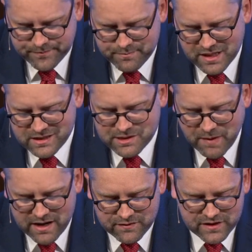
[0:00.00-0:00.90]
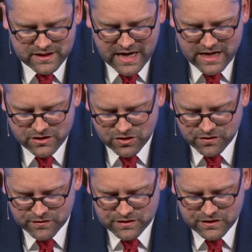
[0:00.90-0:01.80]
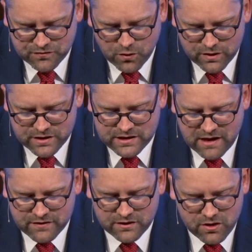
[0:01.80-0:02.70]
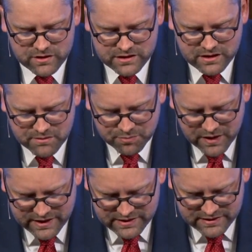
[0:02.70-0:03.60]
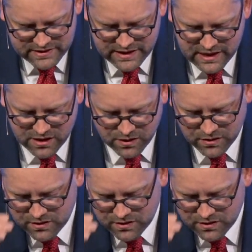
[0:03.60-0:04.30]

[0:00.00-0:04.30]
But in spite of the danger, verses 4 to 7, notice the complacency here.